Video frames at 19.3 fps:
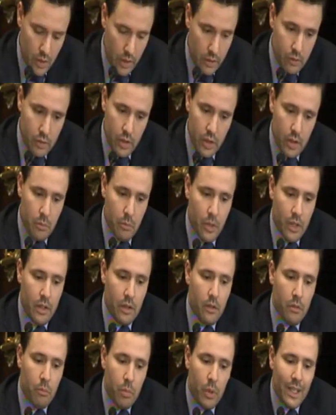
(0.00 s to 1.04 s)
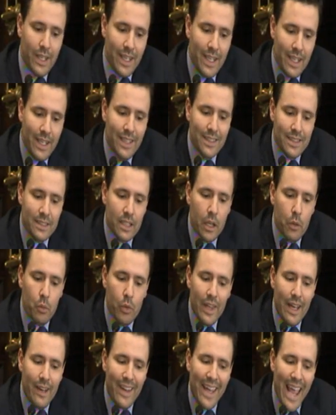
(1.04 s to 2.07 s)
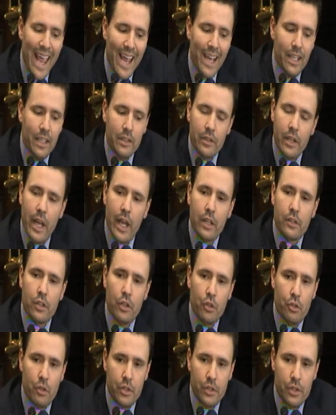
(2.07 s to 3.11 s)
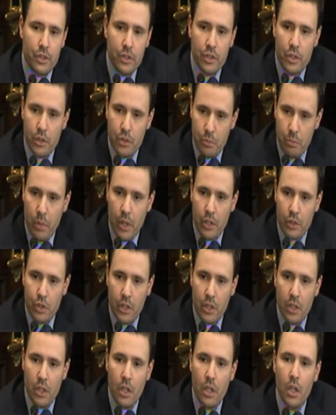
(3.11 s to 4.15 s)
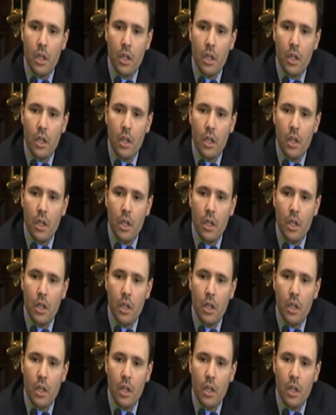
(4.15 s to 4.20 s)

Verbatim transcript: Secretary, but it, but he said without any tax increases in his budget.